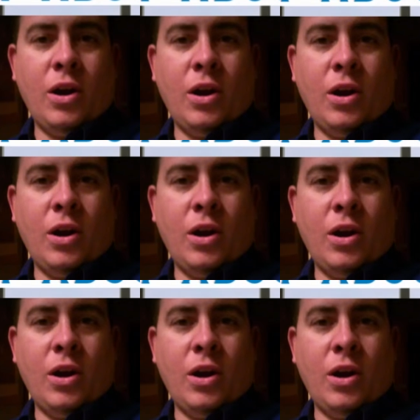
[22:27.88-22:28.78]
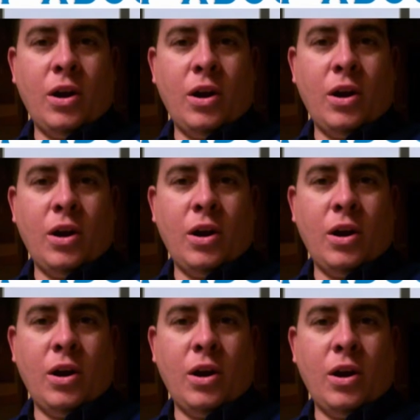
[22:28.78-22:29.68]

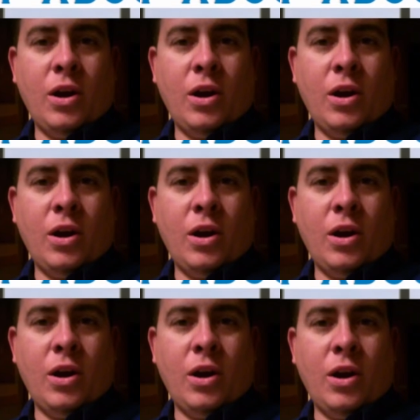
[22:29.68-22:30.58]
[no speech]